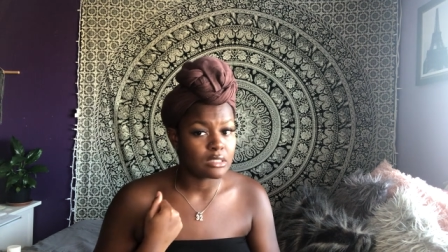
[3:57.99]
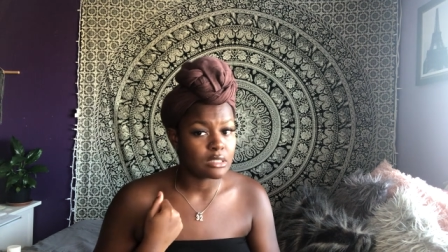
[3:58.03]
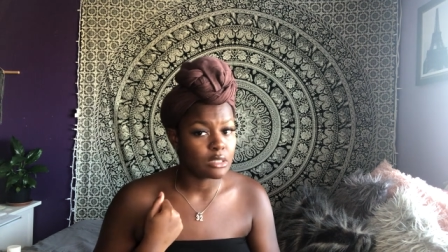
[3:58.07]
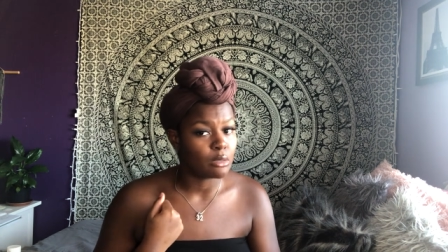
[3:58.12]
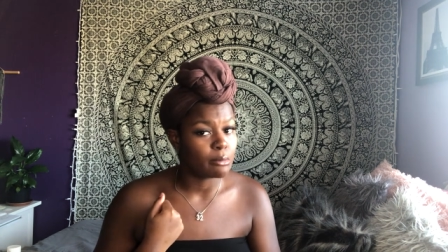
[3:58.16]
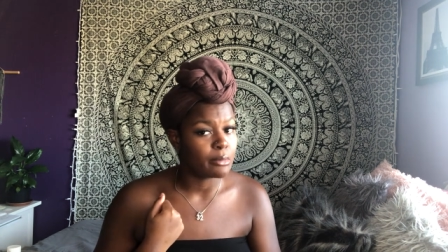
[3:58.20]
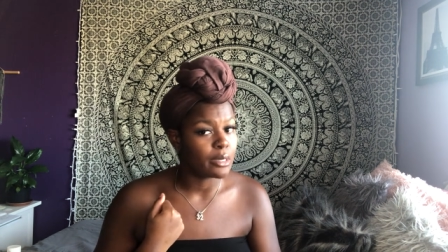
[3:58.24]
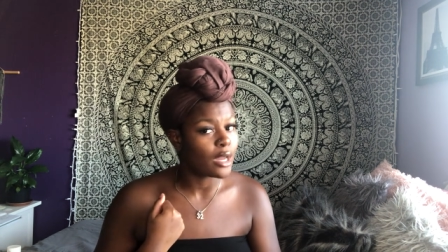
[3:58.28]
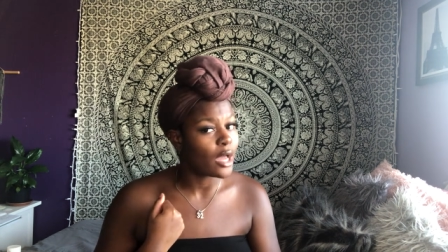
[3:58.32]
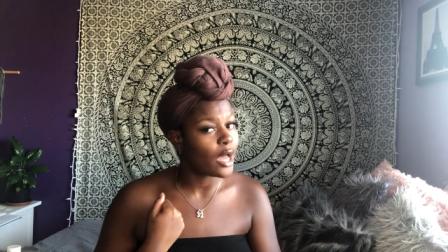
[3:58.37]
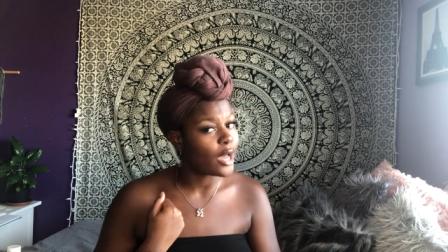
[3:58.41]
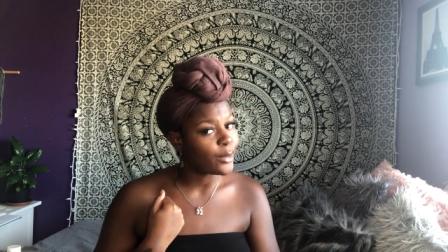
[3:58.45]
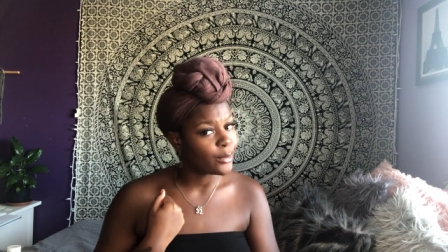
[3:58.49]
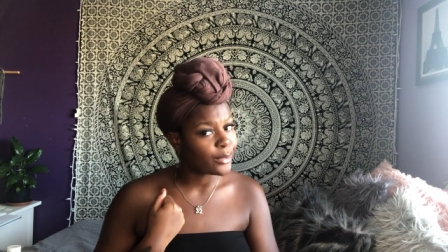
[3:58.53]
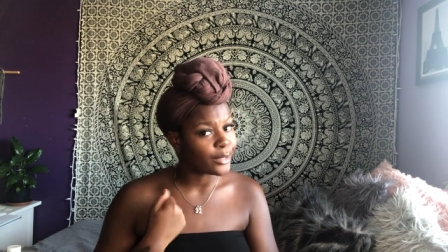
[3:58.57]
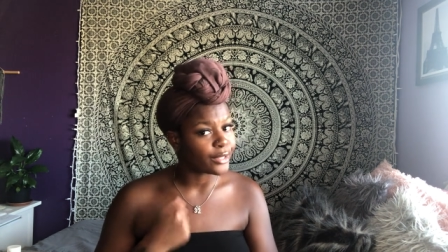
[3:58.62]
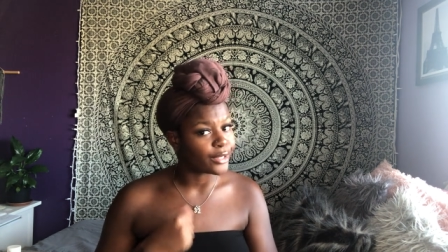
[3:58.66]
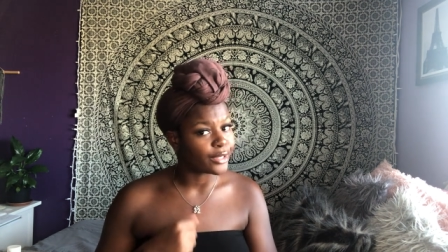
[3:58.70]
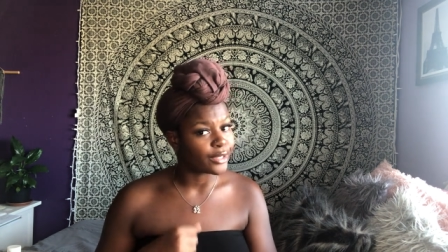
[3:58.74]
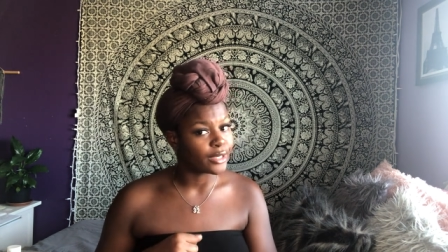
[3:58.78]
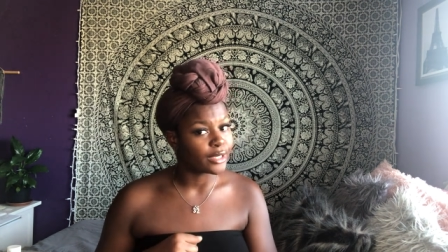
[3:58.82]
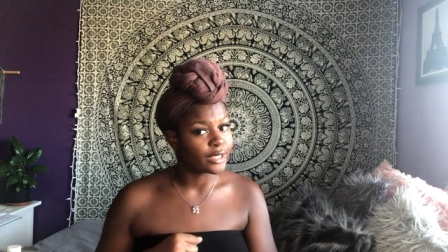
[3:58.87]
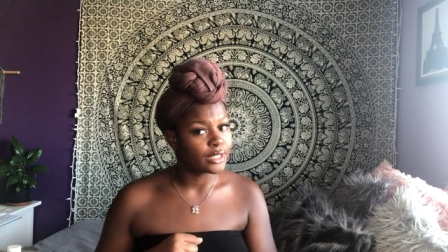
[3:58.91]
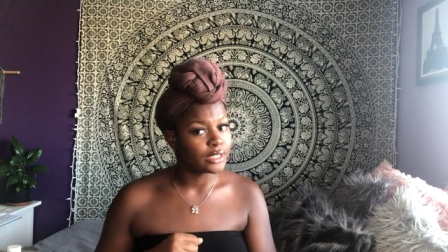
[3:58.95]
a little bit of
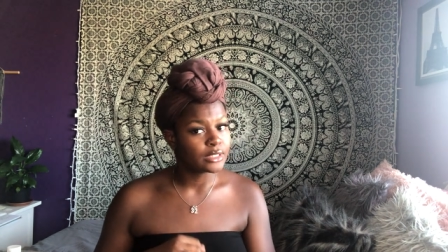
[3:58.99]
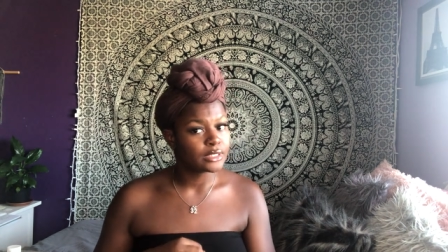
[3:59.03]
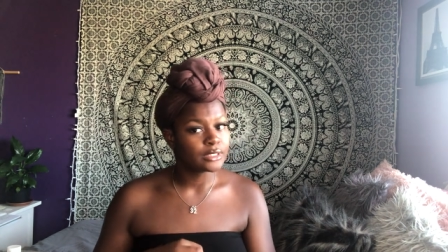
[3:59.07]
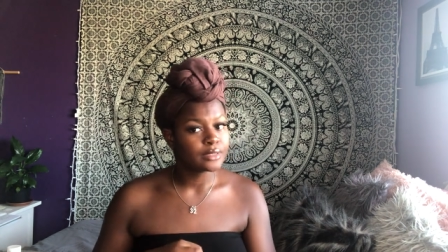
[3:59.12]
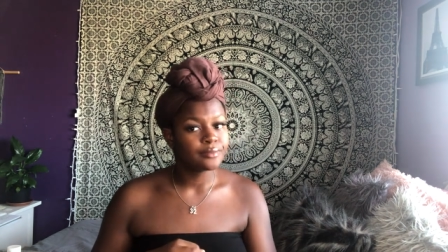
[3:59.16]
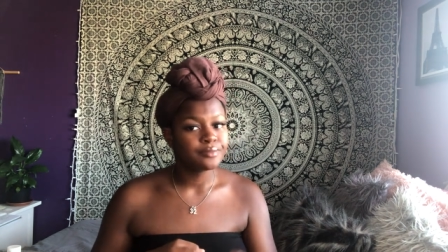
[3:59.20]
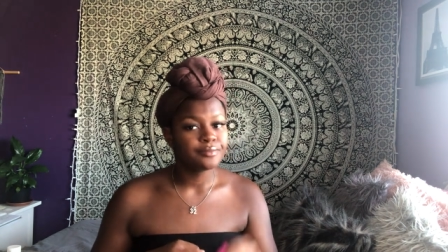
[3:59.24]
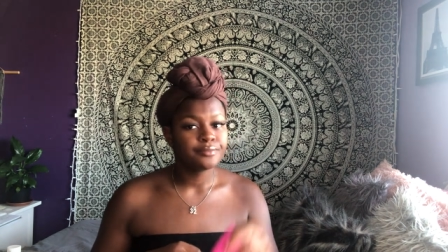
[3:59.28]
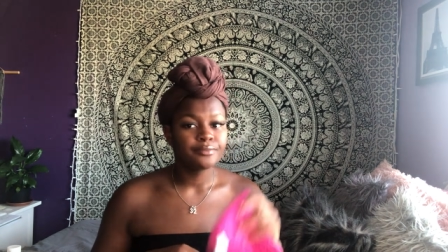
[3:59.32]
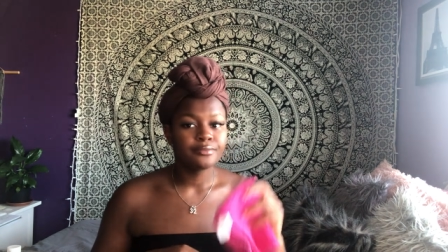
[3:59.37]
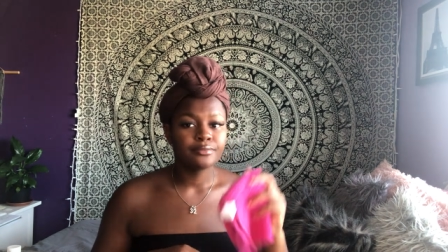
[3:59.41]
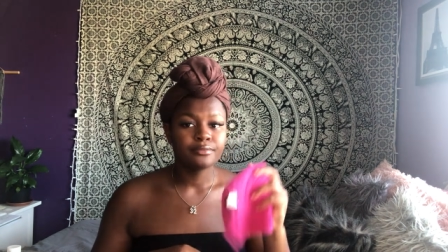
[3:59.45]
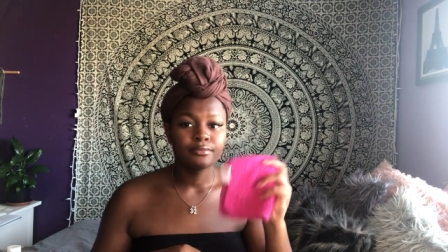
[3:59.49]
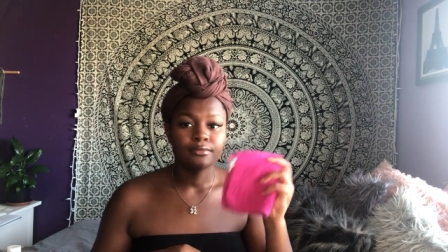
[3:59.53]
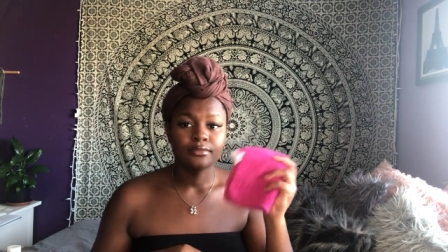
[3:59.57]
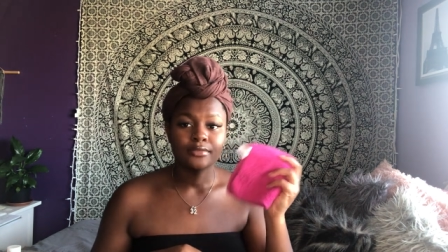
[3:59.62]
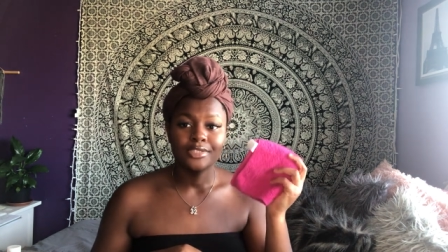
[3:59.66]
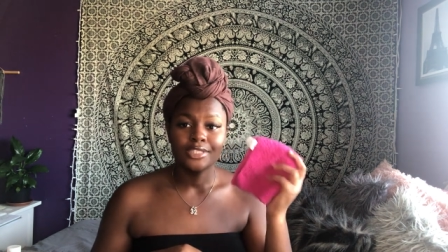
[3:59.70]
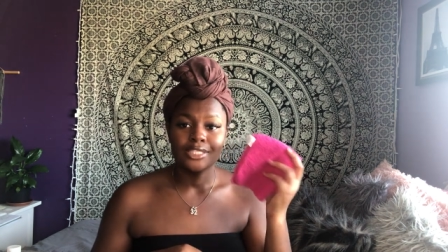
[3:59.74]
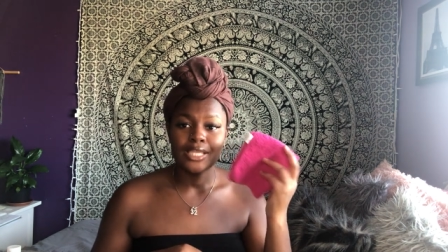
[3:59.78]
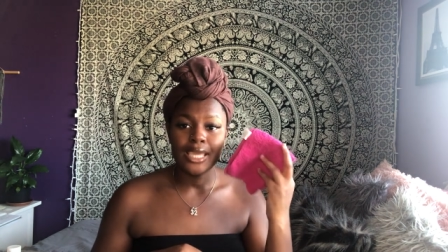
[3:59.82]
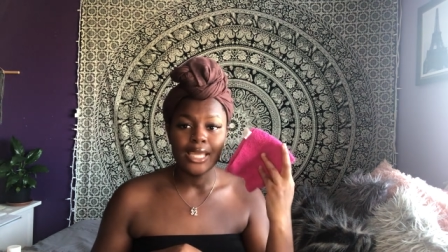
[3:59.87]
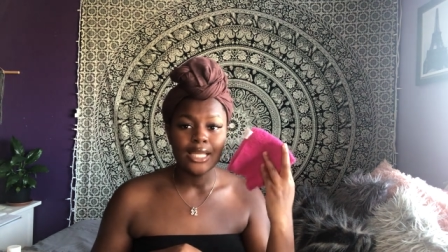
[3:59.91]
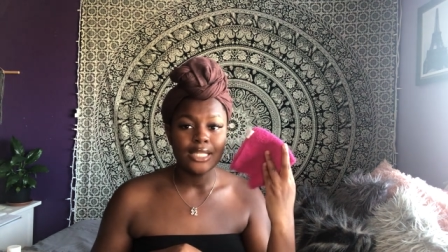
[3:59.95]
odor,
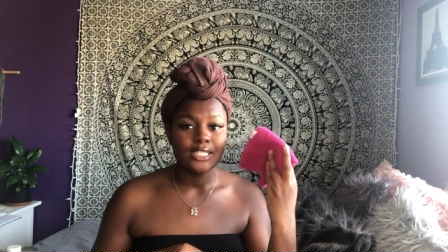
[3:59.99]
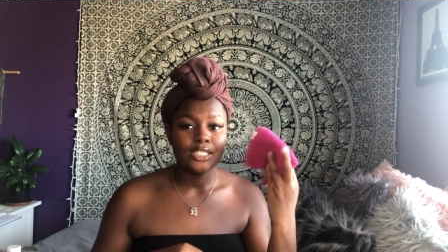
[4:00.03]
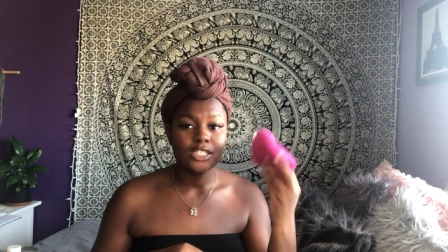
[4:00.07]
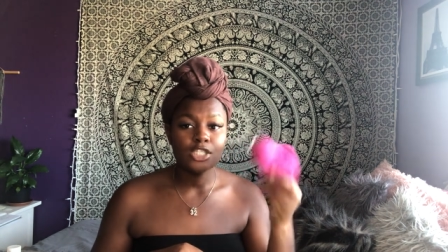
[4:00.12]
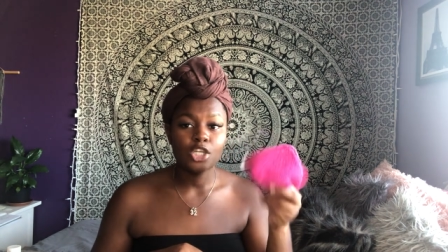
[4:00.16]
change